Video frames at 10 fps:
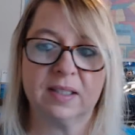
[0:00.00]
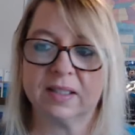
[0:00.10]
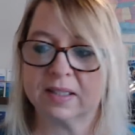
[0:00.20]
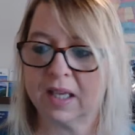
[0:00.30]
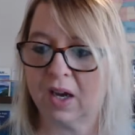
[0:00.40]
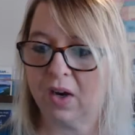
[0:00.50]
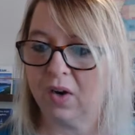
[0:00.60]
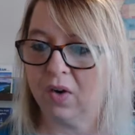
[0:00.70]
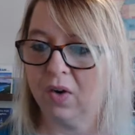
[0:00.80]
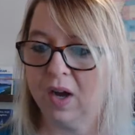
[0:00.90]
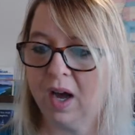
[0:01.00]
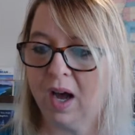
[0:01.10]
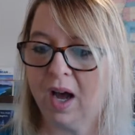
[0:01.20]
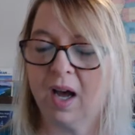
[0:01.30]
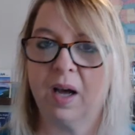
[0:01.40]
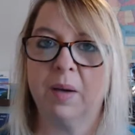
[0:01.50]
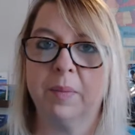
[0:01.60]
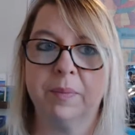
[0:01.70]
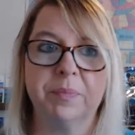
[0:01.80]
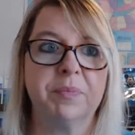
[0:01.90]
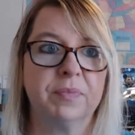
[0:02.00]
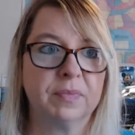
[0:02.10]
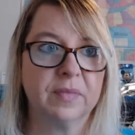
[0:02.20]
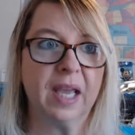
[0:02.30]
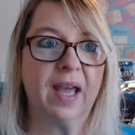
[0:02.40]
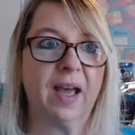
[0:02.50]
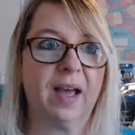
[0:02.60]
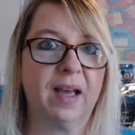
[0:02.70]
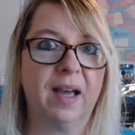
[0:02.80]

So, yeah,